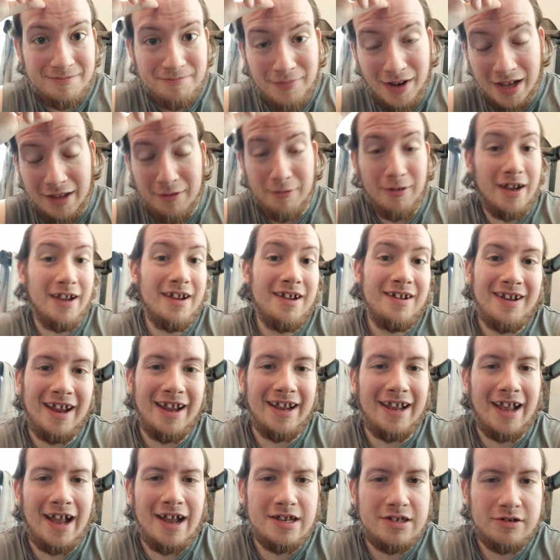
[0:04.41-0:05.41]
by the way,
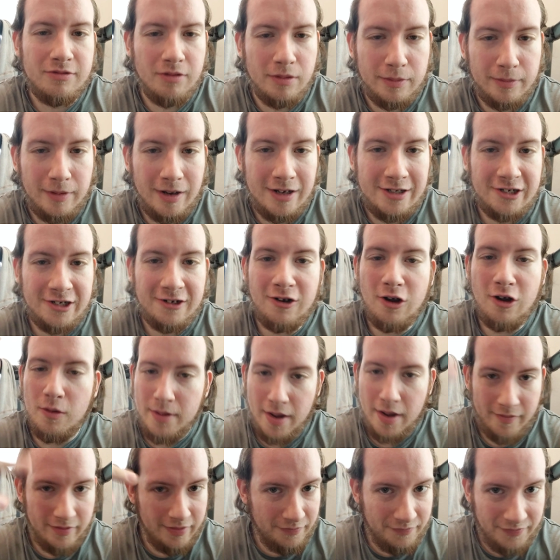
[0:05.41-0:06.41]
hey guys, Ruth Racher, hope
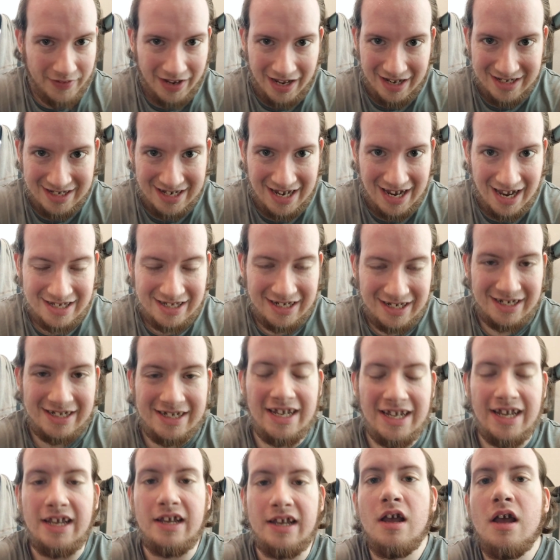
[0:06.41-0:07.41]
you're having a fantastic
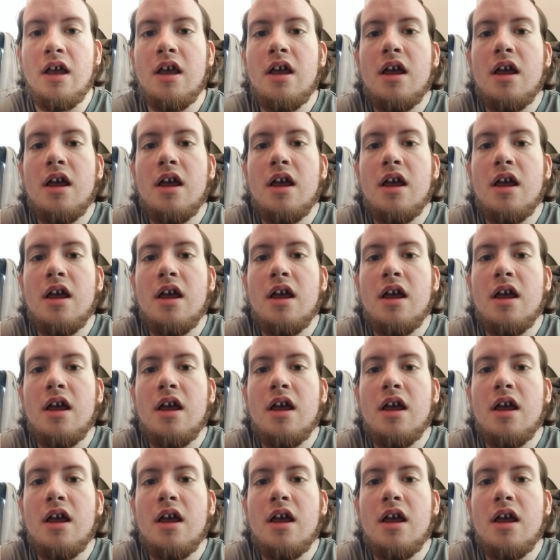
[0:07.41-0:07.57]
day.